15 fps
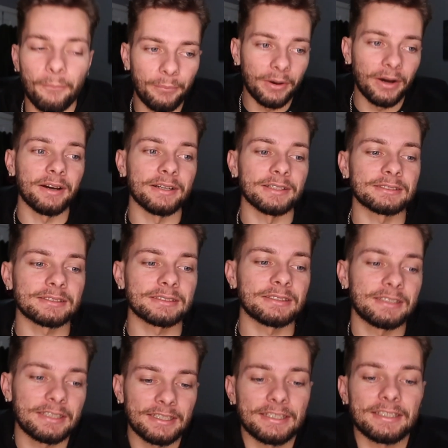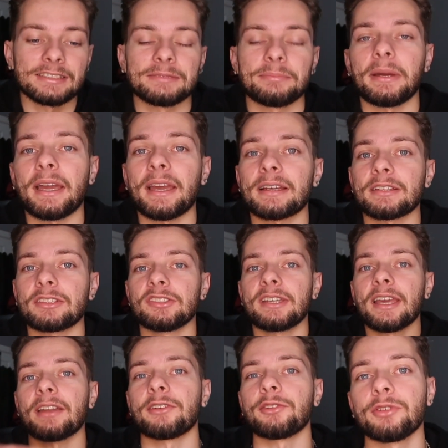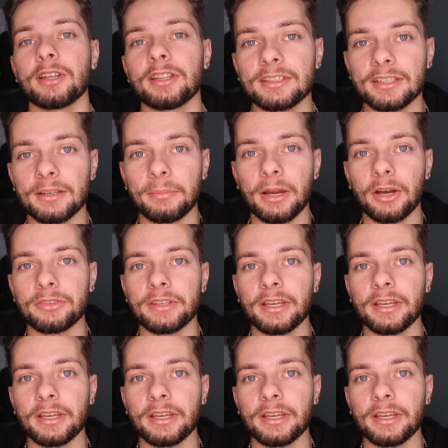but he is back you can't do nothing about